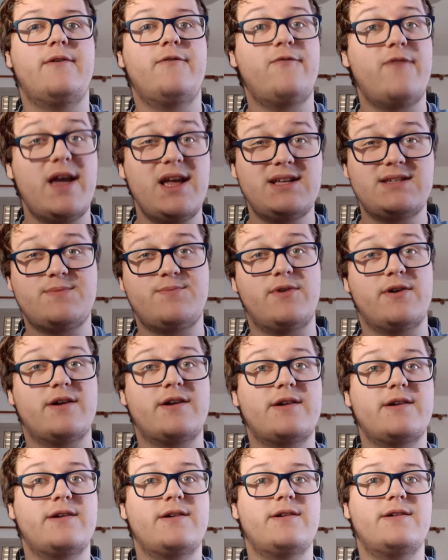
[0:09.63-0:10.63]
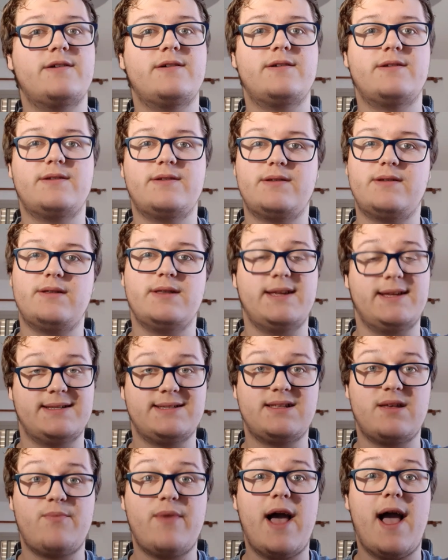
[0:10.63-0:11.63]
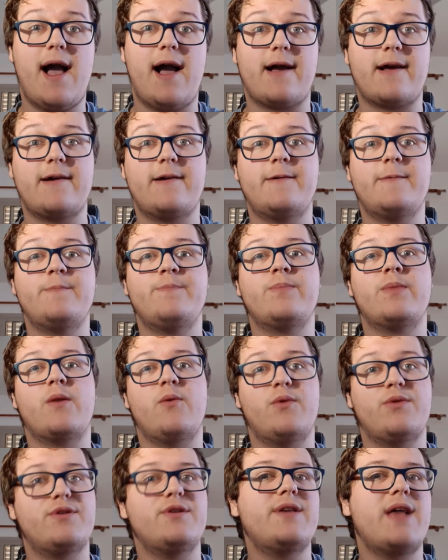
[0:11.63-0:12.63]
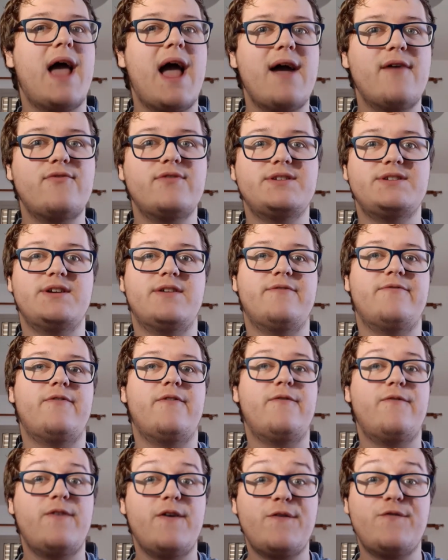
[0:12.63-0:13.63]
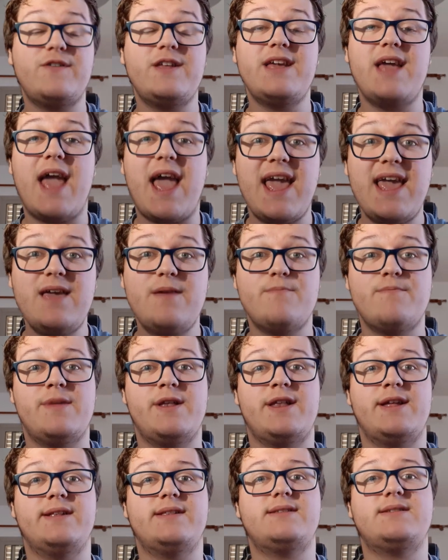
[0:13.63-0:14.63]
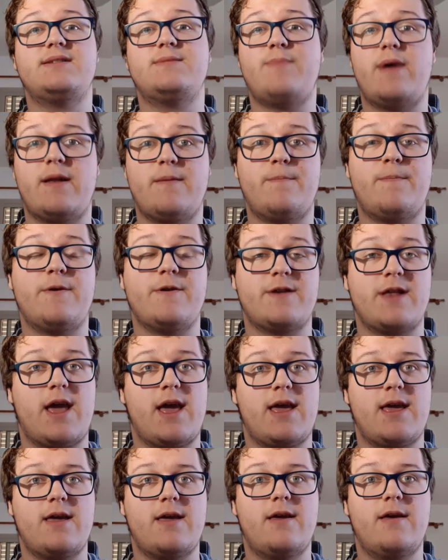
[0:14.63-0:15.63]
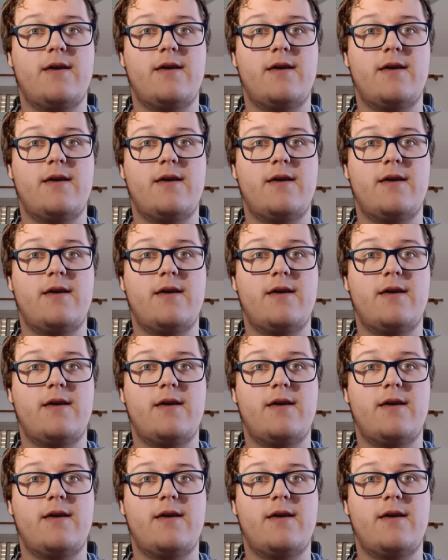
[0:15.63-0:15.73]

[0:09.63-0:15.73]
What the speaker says: Facebook leads the pack with an average of 58 minutes spent per day.